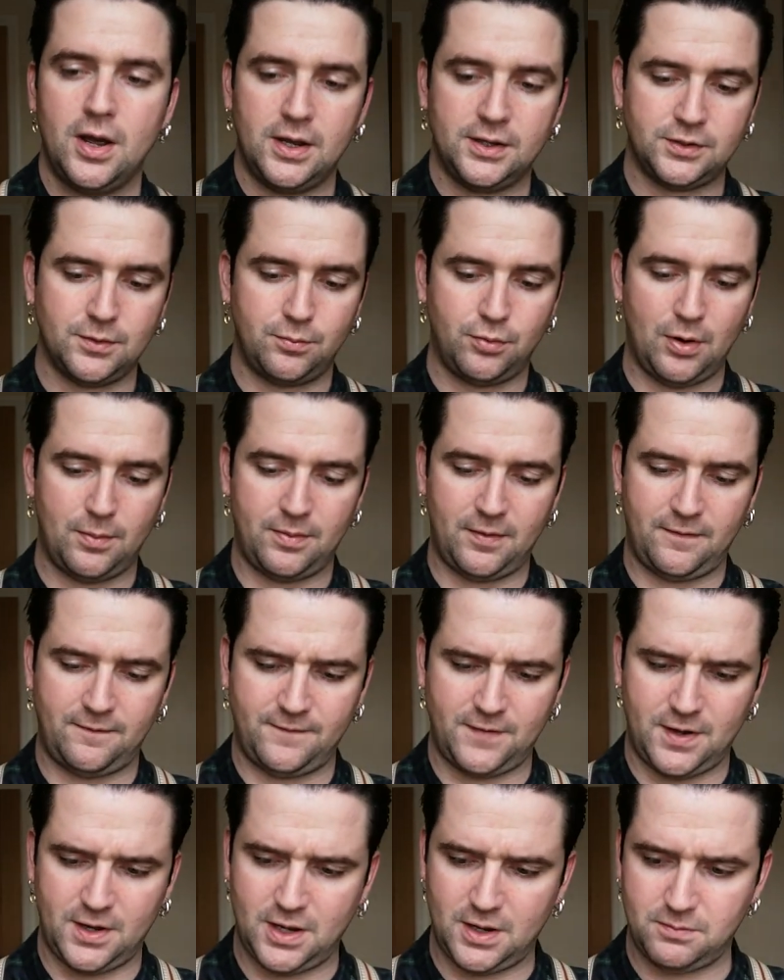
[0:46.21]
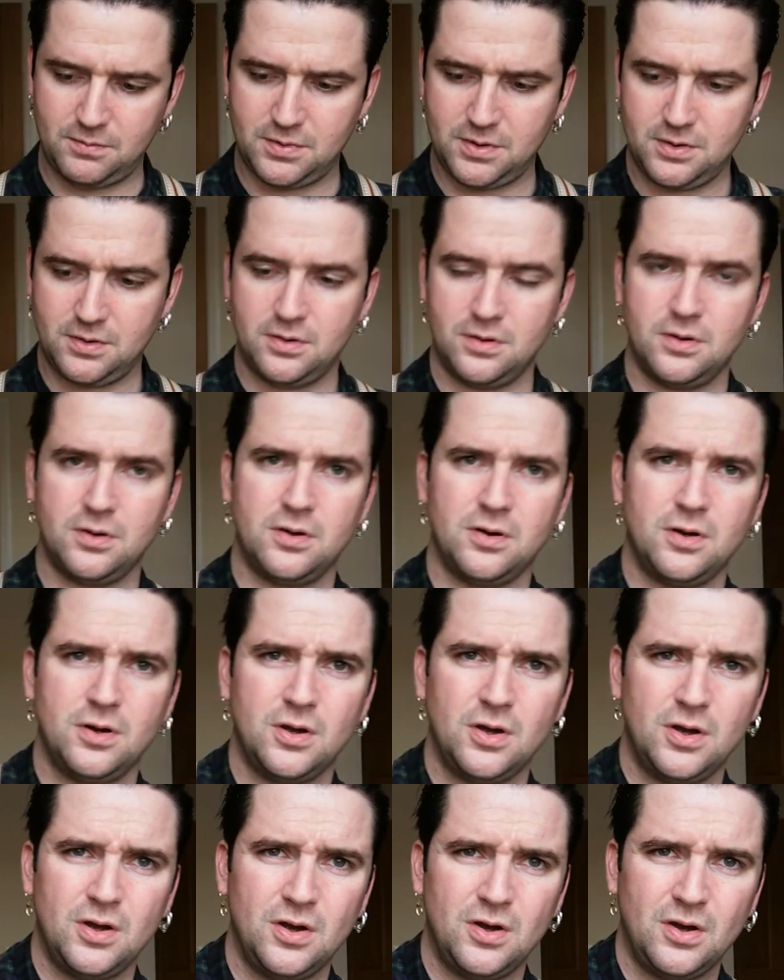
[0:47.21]
It's a proper firm
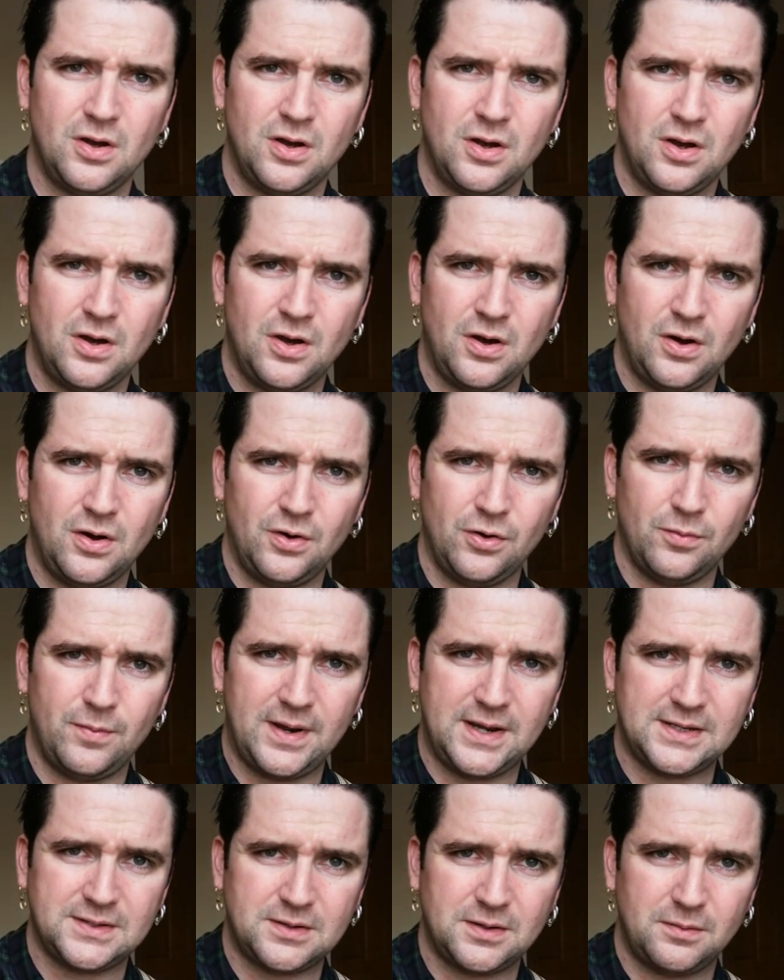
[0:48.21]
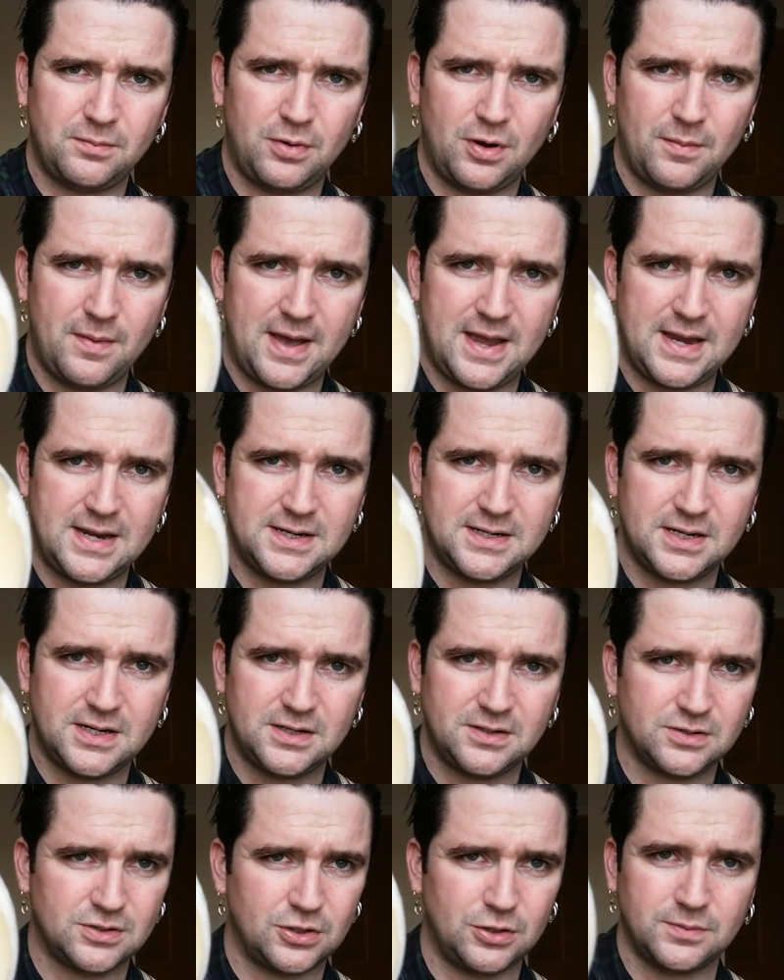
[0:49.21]
oil-based pomade,
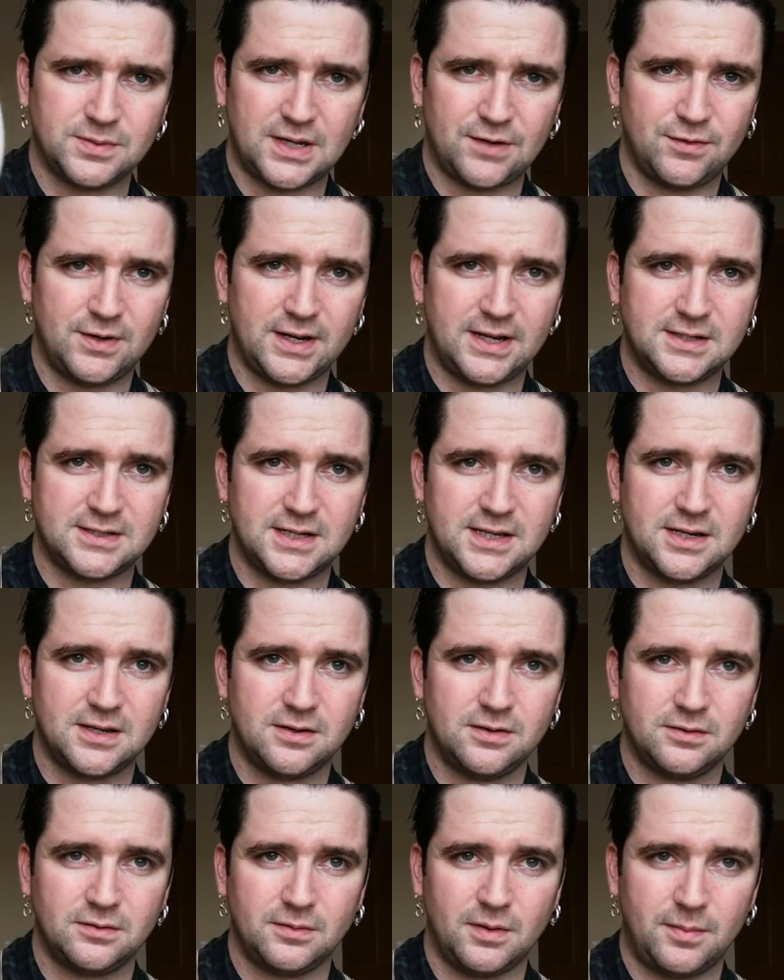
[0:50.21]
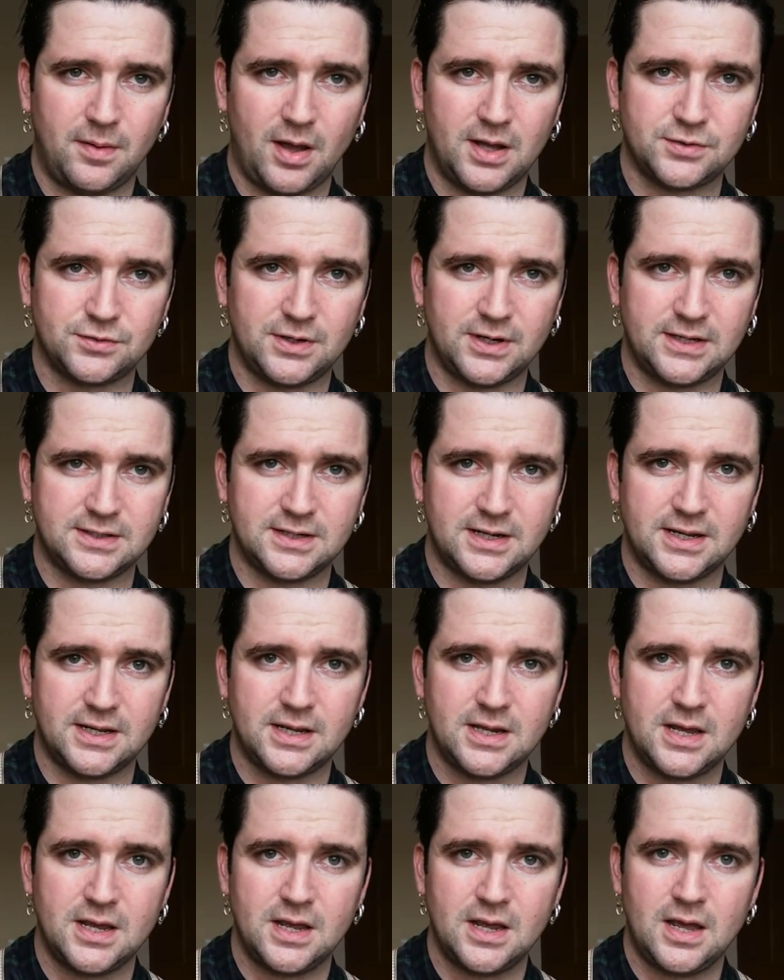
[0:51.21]
scoops out really easy, applies really
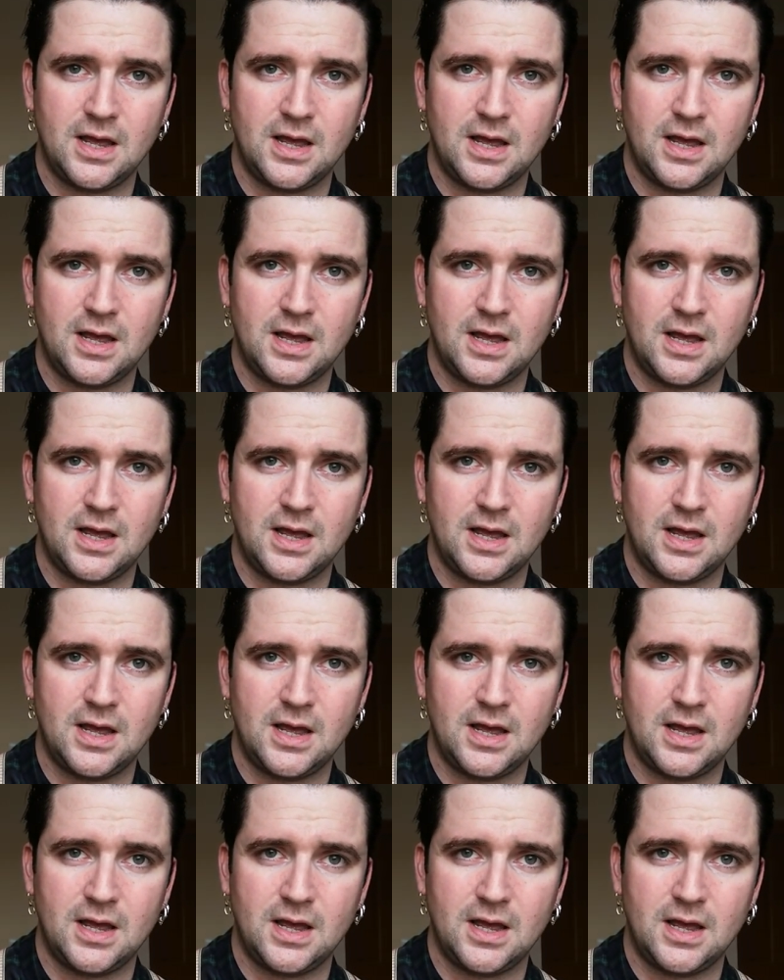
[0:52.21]
easily.